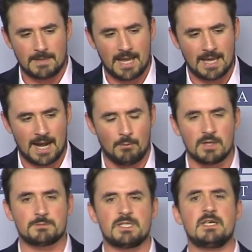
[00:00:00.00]
and I
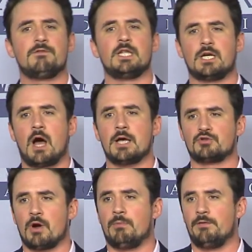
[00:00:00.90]
went specifically to cause
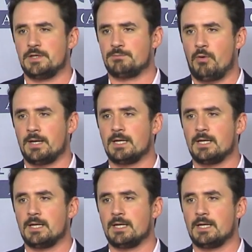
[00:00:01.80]
trouble at this point.